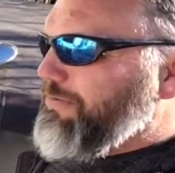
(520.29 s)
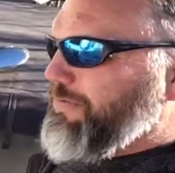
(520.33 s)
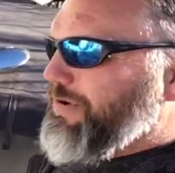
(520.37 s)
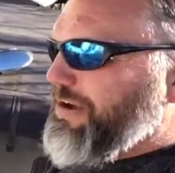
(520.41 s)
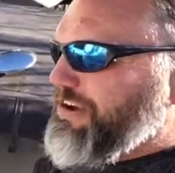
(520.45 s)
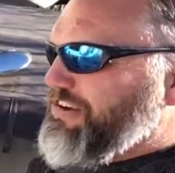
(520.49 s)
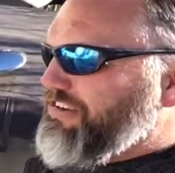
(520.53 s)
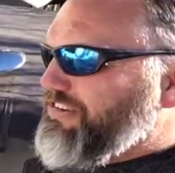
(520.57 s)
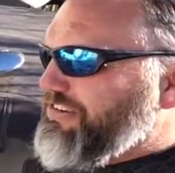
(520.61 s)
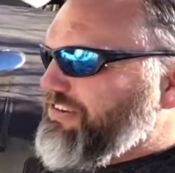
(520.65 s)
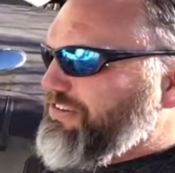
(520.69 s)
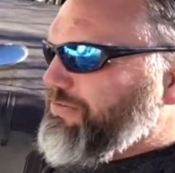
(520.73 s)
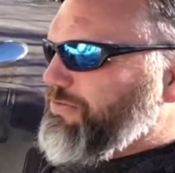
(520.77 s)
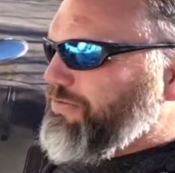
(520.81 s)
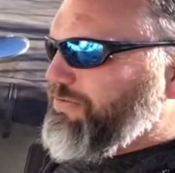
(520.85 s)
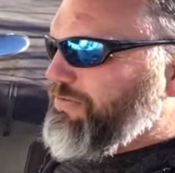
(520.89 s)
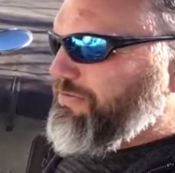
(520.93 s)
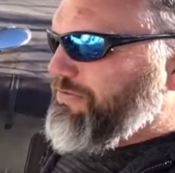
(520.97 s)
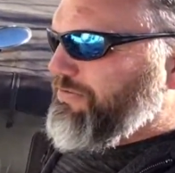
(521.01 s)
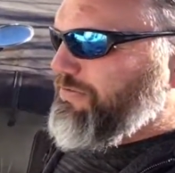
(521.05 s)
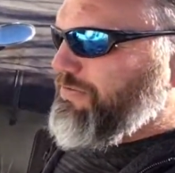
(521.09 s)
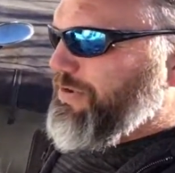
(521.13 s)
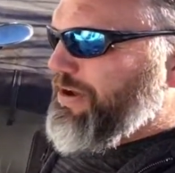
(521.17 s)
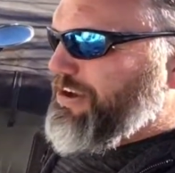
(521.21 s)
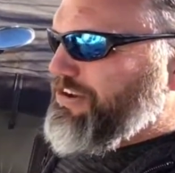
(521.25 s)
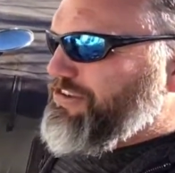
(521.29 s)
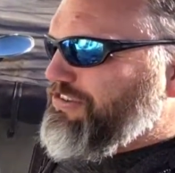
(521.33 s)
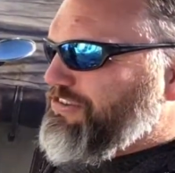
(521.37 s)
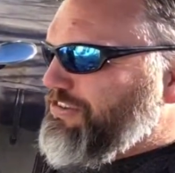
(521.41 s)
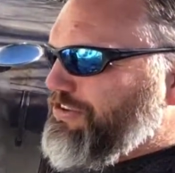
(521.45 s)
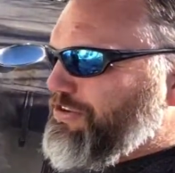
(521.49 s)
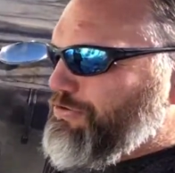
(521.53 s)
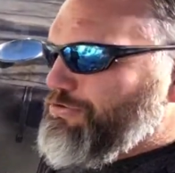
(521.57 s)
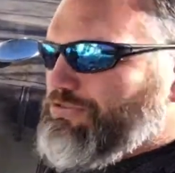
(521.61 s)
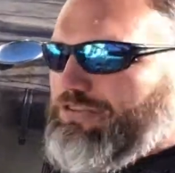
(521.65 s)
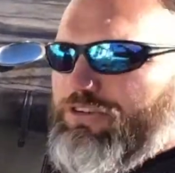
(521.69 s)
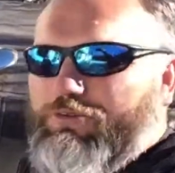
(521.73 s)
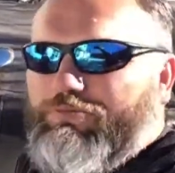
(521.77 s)
Wasting
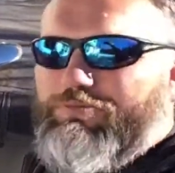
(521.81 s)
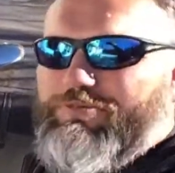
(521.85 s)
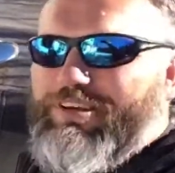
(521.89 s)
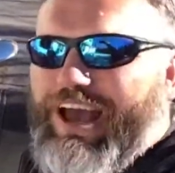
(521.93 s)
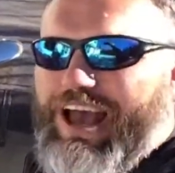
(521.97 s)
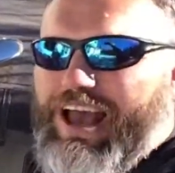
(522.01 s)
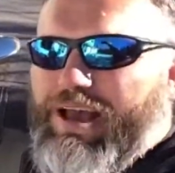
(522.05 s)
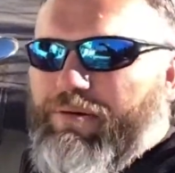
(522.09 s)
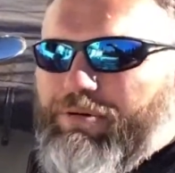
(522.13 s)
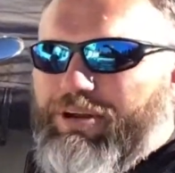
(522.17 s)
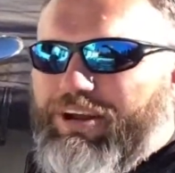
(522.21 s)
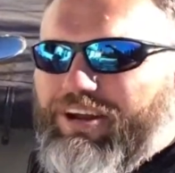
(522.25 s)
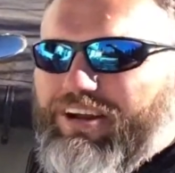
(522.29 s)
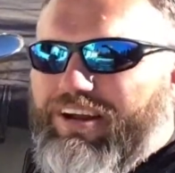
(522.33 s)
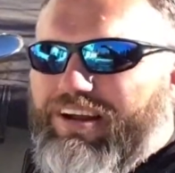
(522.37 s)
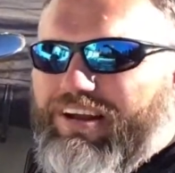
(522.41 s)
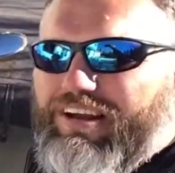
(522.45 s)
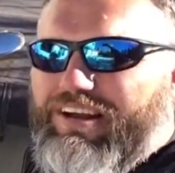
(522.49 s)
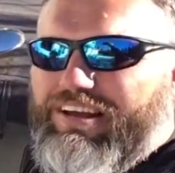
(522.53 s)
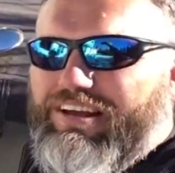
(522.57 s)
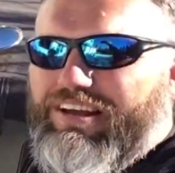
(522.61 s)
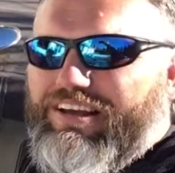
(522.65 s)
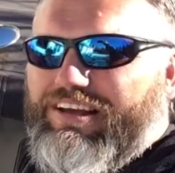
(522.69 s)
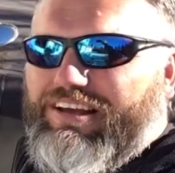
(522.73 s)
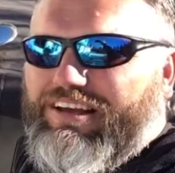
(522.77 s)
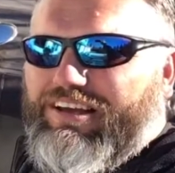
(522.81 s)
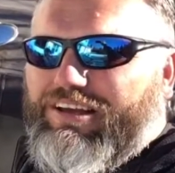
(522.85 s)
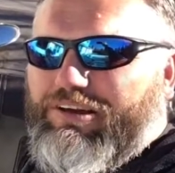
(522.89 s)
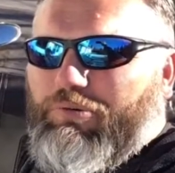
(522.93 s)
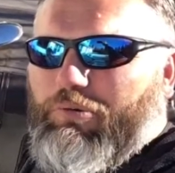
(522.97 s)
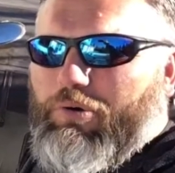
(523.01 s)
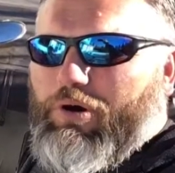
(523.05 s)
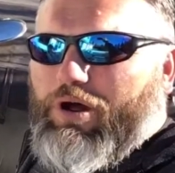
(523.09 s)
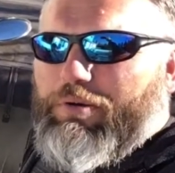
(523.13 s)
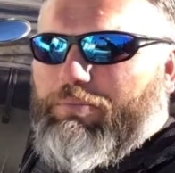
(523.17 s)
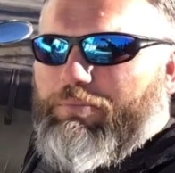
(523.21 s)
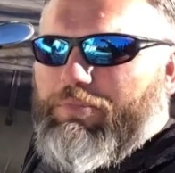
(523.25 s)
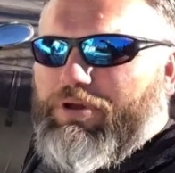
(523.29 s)
YouTube time here.
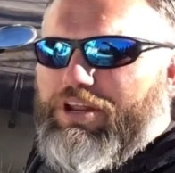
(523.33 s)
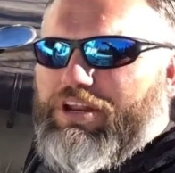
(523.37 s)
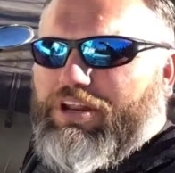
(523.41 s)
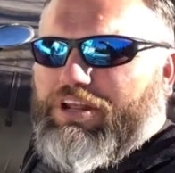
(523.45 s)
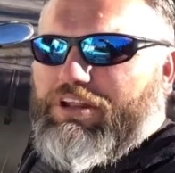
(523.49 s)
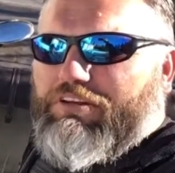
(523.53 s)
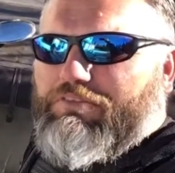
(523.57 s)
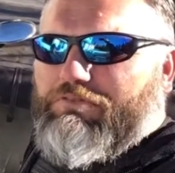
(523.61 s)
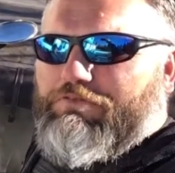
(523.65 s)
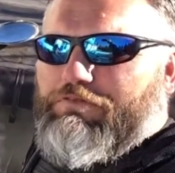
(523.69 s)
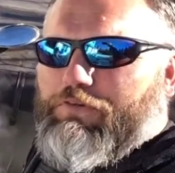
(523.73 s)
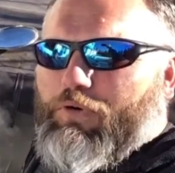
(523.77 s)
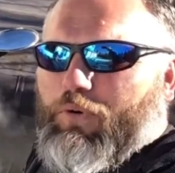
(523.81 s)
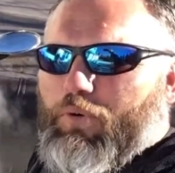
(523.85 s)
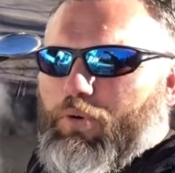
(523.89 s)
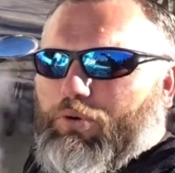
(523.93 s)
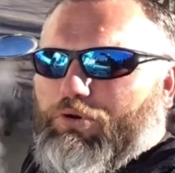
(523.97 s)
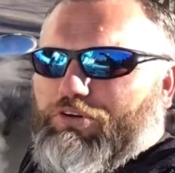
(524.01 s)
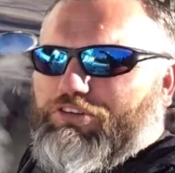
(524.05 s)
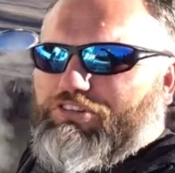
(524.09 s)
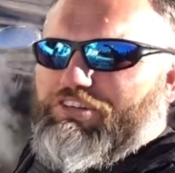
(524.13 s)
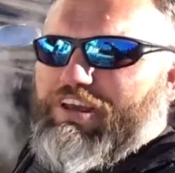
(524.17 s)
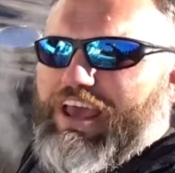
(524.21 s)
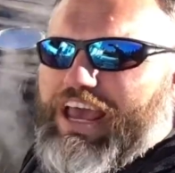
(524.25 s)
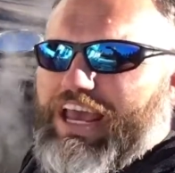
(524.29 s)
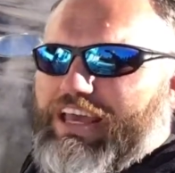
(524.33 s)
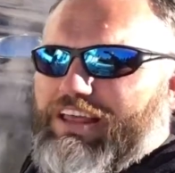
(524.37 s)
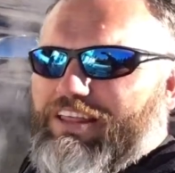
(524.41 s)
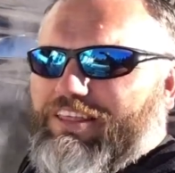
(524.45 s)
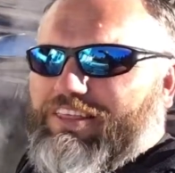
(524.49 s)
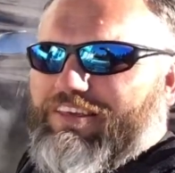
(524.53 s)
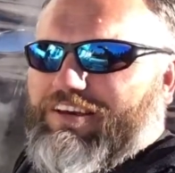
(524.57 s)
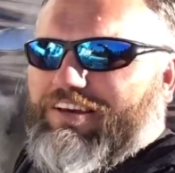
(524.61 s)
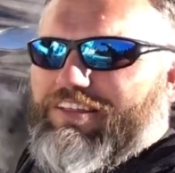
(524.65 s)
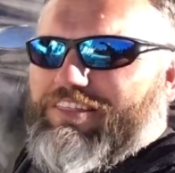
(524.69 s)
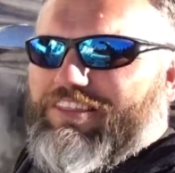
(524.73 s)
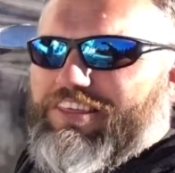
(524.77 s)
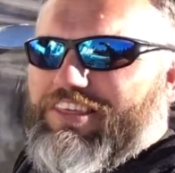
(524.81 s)
1 minute and 4 seconds
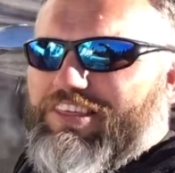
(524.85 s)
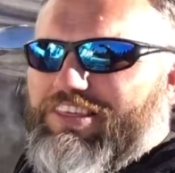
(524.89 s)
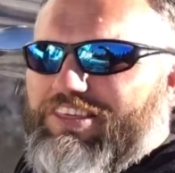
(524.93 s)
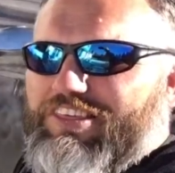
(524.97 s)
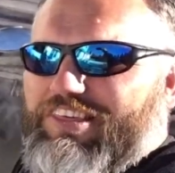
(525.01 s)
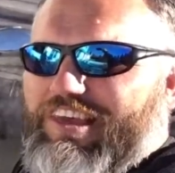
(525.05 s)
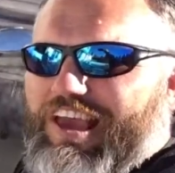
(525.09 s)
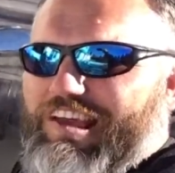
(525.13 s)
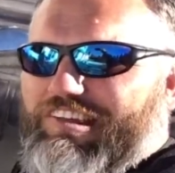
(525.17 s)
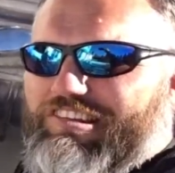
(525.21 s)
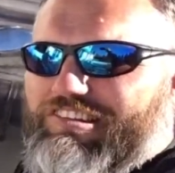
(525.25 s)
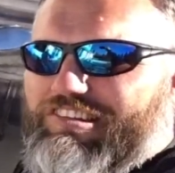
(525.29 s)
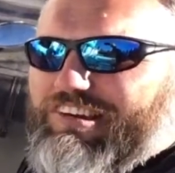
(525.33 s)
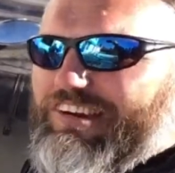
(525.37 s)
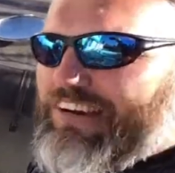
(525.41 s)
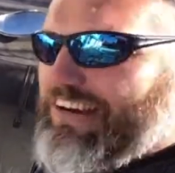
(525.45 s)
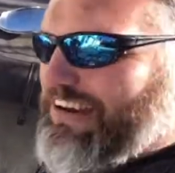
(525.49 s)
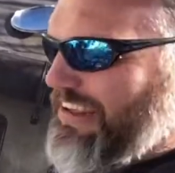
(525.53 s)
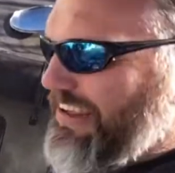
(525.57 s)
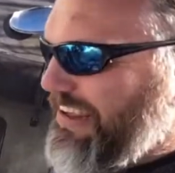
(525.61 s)
on this session.